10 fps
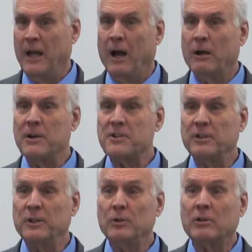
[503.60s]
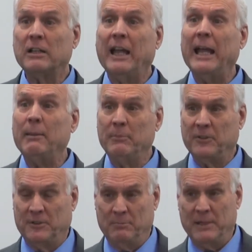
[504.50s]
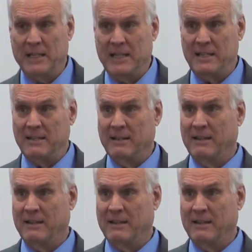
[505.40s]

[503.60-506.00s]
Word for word: A Christian who claims to be